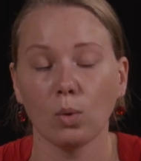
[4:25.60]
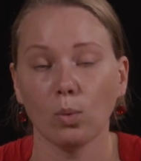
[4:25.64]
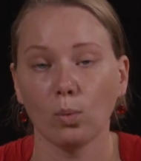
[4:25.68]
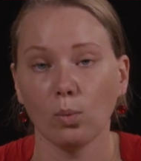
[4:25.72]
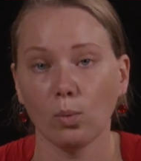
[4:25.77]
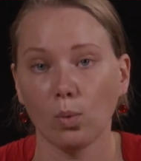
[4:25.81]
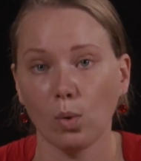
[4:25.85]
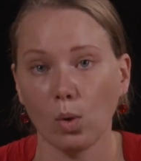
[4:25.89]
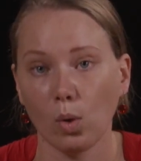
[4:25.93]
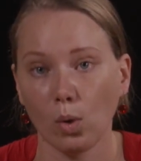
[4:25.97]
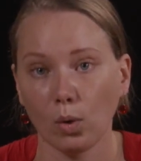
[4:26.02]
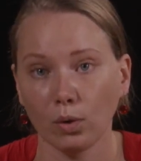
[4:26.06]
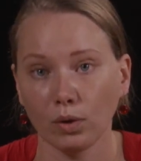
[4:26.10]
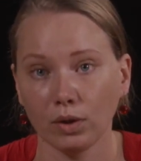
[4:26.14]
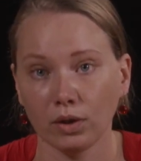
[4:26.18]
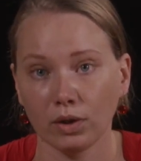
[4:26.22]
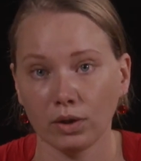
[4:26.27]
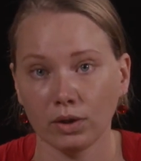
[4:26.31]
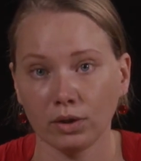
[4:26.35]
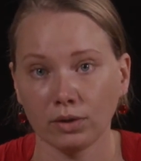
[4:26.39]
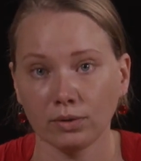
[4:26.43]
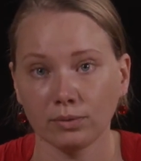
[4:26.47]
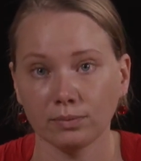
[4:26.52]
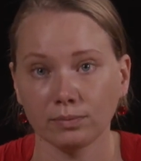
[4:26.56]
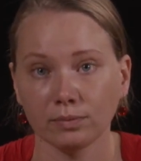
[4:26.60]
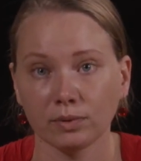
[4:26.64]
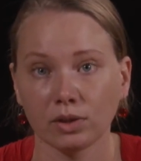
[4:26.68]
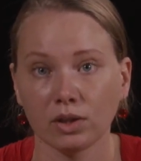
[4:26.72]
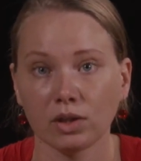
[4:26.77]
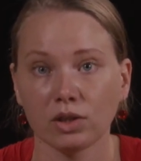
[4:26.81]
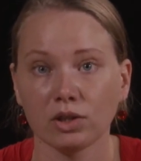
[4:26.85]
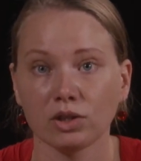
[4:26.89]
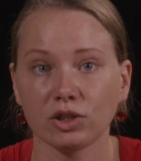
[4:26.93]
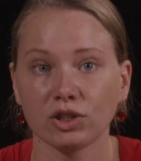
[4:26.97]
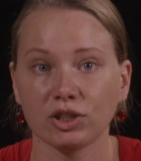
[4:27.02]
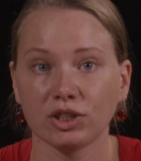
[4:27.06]
water,
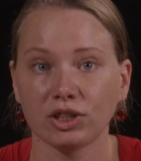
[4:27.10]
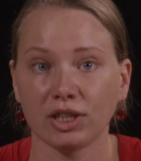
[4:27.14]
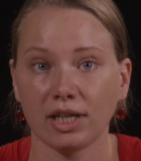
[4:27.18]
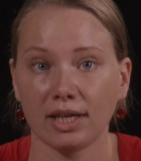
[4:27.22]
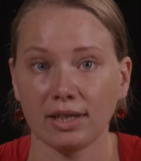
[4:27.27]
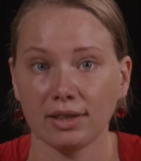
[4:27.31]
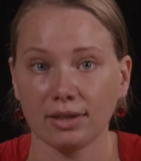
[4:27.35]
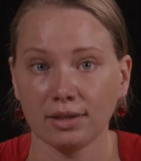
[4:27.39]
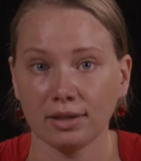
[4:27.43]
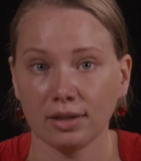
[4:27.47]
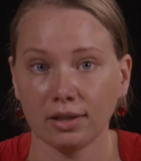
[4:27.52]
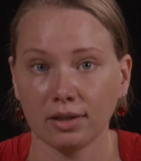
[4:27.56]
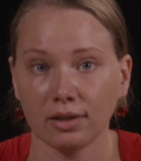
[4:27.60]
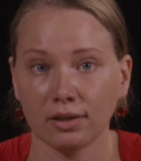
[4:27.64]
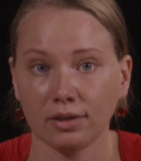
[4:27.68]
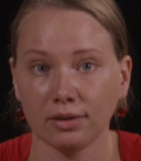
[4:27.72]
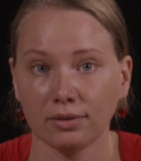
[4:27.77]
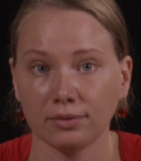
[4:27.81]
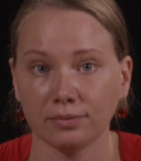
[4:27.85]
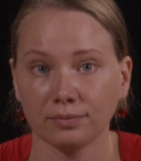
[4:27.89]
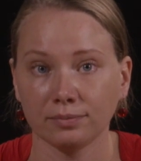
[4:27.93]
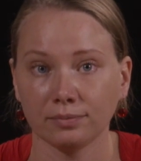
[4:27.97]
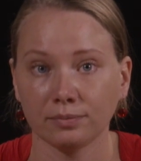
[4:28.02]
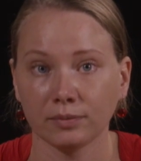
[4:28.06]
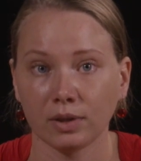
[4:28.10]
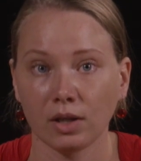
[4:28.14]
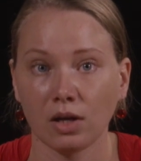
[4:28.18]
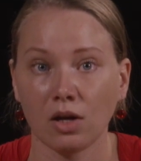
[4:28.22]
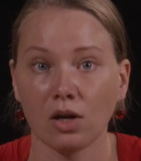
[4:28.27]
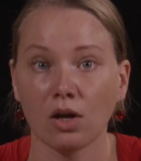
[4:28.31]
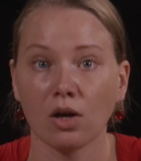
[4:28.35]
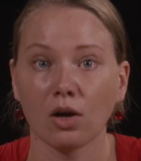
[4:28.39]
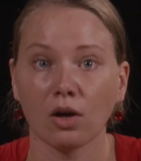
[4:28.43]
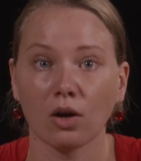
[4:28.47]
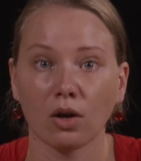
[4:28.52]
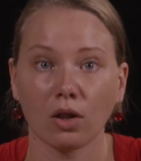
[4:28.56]
shelter,
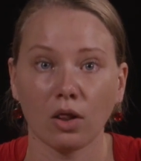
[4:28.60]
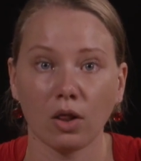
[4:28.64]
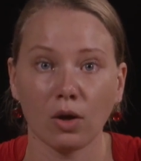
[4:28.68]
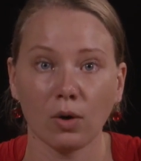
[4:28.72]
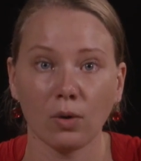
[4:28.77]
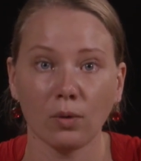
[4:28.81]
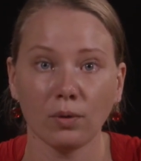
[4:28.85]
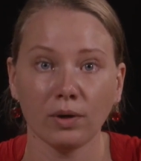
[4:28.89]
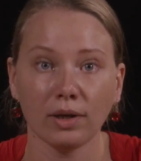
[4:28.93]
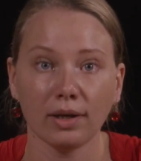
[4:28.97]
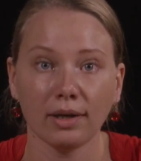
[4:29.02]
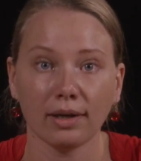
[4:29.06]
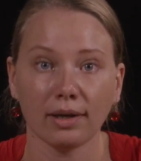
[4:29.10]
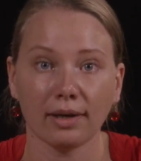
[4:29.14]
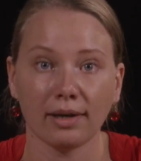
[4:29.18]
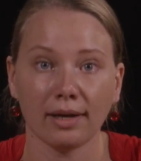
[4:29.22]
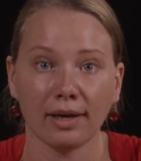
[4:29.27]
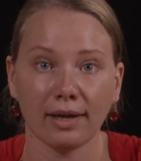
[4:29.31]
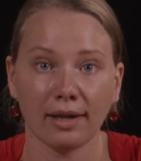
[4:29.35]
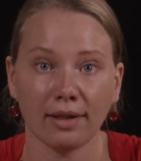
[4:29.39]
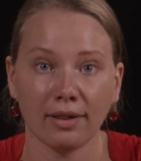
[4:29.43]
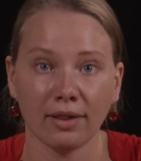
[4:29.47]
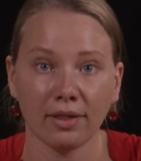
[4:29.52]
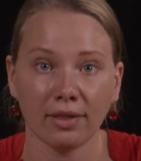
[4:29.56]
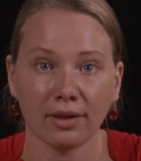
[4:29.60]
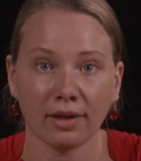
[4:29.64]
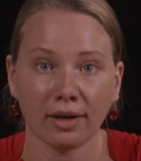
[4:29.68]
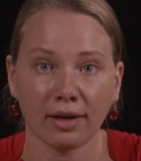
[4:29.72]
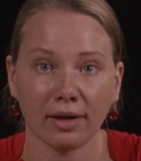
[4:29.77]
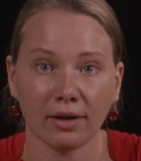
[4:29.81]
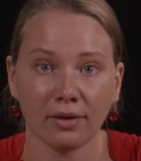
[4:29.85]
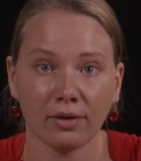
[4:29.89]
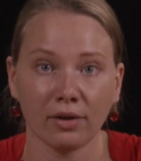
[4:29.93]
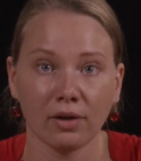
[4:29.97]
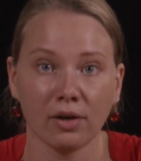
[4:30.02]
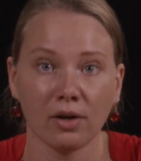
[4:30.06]
clothing and
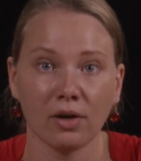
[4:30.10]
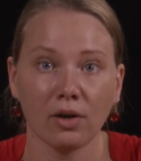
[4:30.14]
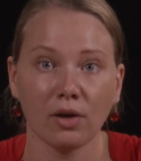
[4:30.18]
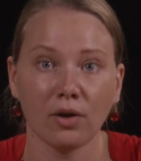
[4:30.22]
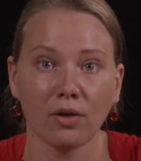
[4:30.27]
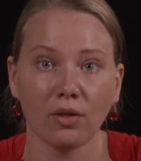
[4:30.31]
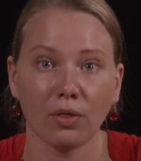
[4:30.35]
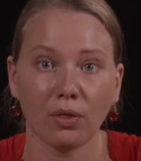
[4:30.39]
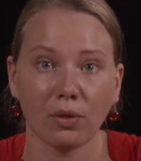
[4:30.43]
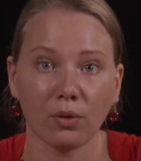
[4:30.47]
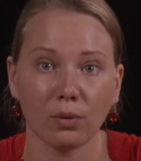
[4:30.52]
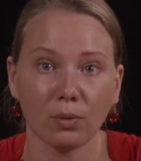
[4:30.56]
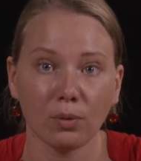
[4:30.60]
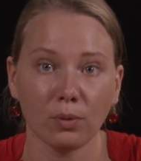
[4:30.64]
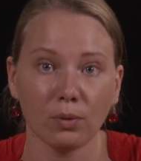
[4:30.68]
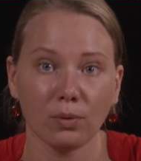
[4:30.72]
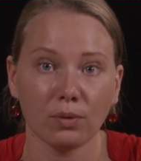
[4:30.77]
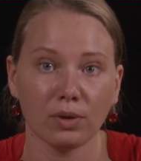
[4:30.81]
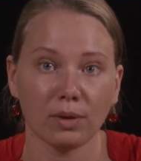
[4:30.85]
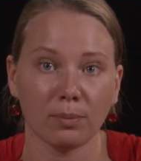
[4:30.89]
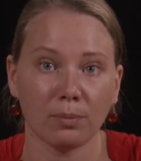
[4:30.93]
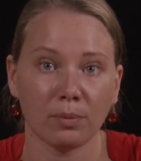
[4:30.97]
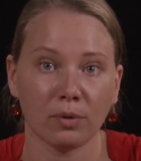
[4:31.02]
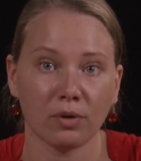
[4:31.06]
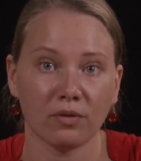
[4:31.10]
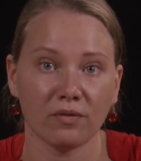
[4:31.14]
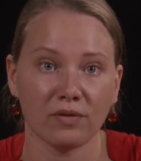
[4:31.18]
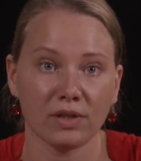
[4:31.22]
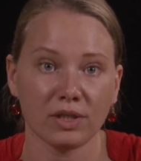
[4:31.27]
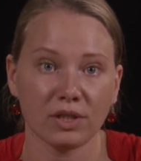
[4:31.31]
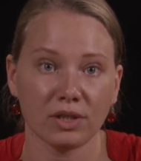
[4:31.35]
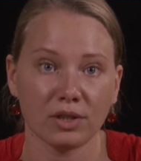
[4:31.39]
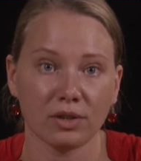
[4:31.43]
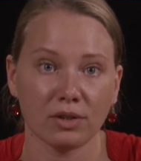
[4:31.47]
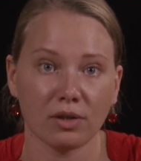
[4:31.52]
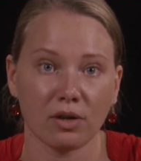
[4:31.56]
healthcare through the
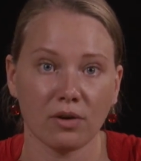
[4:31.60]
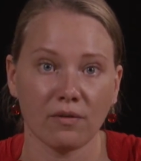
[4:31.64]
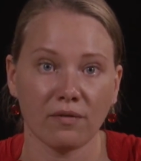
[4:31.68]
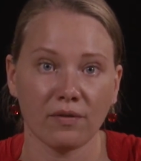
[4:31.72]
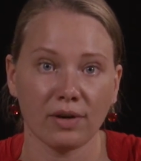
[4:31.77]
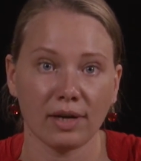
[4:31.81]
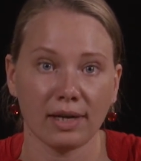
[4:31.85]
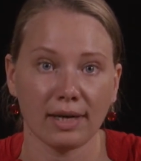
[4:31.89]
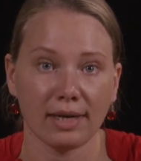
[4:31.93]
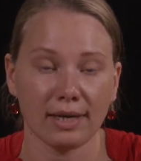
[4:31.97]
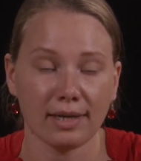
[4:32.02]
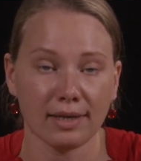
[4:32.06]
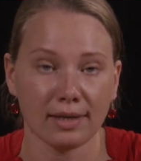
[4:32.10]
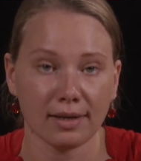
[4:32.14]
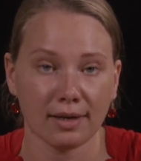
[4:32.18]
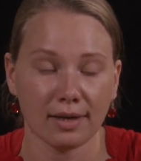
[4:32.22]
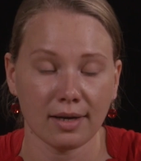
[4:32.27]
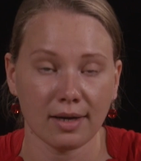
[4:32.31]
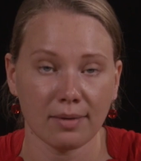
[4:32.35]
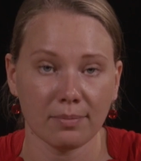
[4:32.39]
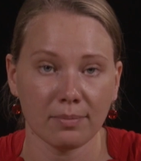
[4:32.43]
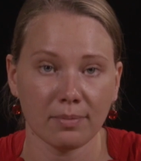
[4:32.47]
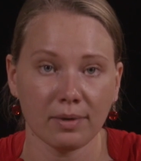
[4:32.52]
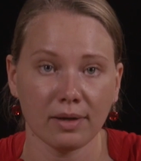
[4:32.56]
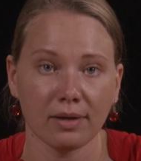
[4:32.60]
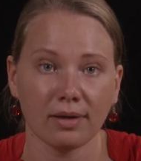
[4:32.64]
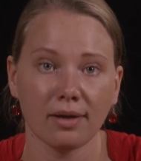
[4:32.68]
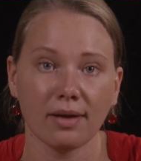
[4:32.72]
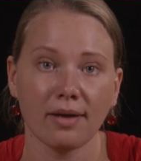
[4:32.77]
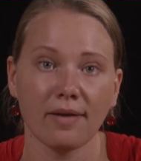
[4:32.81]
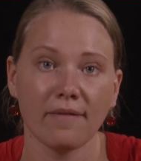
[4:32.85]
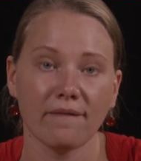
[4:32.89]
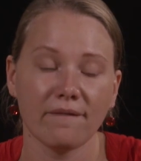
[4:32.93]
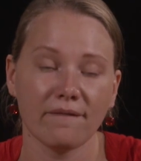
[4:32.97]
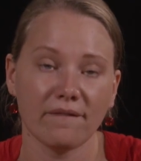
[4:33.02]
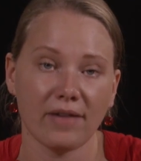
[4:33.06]
provision of income,
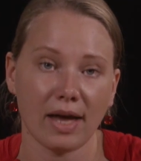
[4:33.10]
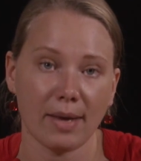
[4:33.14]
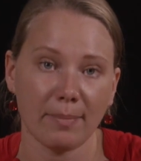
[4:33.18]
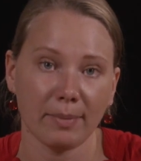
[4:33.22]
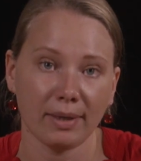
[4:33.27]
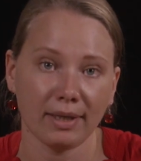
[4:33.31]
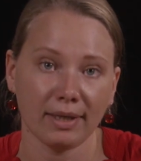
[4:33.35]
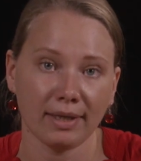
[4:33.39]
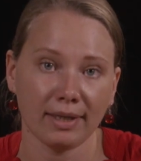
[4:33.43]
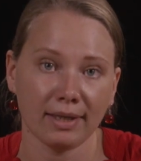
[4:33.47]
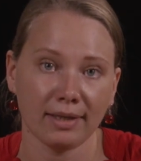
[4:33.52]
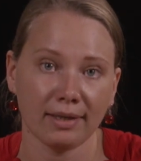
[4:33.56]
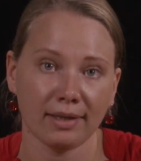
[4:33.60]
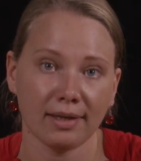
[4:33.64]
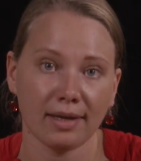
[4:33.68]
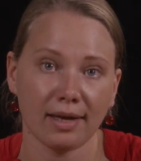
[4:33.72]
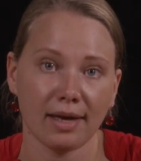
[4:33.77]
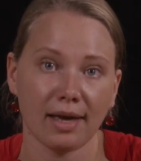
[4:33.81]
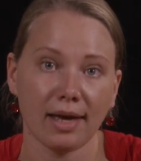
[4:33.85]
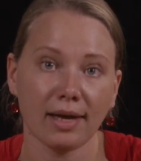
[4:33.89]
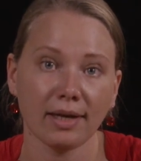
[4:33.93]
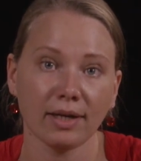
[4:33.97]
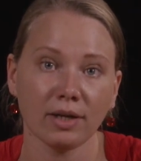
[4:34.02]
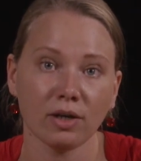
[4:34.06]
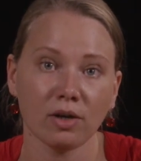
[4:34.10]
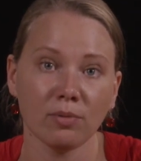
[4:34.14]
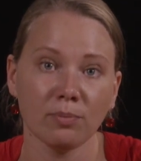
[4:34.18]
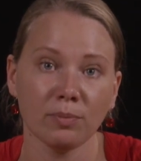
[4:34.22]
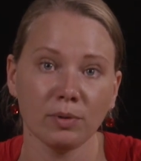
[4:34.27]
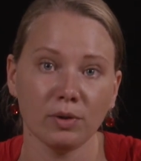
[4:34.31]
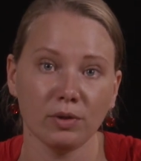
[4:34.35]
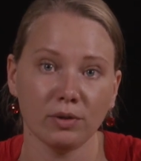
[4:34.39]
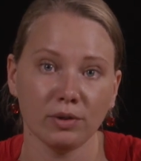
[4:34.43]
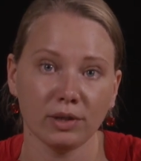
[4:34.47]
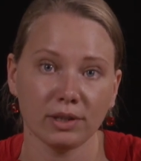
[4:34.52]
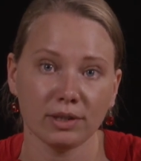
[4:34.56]
family and
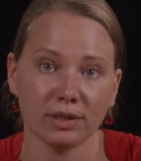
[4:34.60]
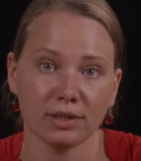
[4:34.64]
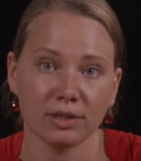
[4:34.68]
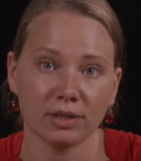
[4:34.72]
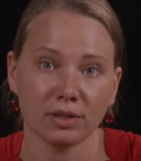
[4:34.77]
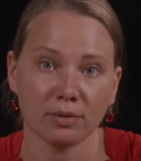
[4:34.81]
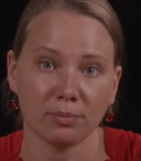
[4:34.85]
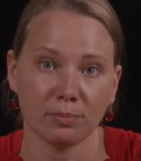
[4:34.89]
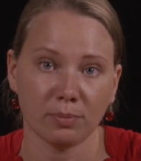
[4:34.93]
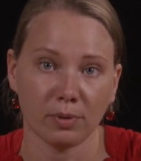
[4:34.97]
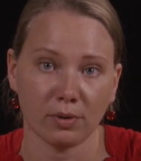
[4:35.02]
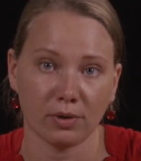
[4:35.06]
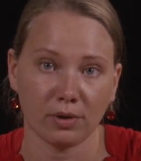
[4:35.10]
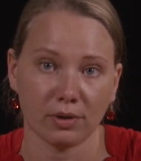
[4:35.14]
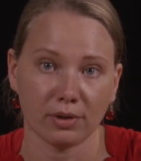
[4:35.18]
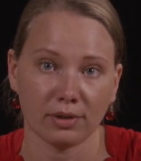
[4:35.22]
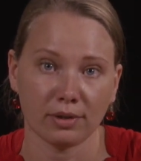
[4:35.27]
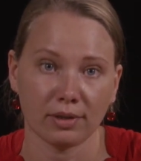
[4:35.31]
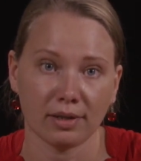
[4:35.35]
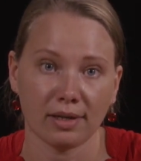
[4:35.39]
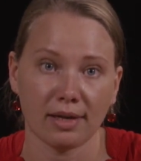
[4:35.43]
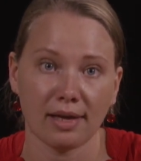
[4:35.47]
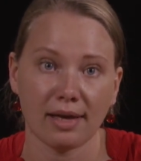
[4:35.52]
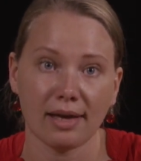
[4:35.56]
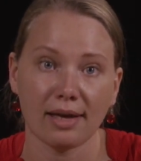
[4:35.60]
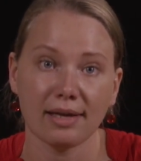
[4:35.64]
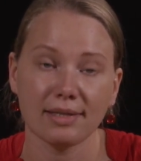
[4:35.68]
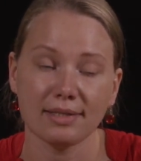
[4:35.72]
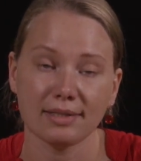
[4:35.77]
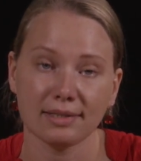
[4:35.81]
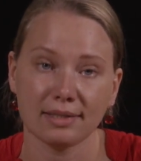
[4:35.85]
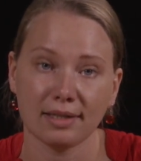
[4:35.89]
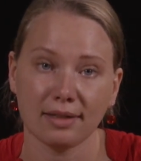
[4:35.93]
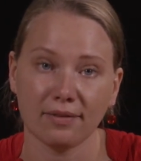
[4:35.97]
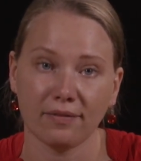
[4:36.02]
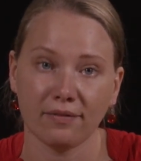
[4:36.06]
community support and
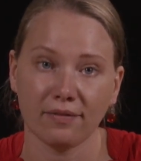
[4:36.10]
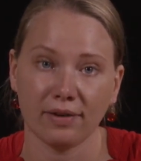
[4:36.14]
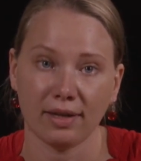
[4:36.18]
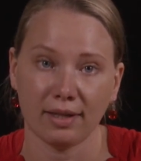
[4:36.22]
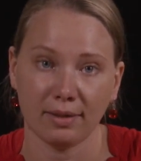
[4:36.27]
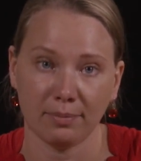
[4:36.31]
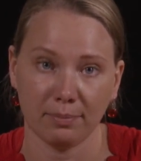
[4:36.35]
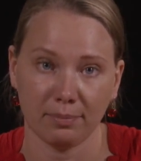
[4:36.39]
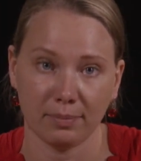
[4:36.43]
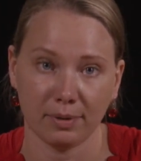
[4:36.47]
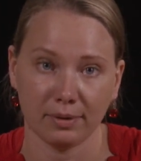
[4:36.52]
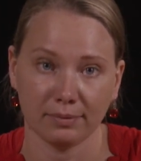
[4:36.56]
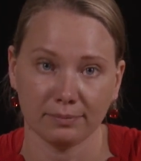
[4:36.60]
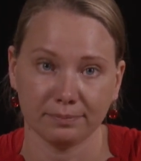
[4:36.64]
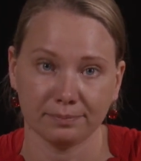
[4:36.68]
self-help.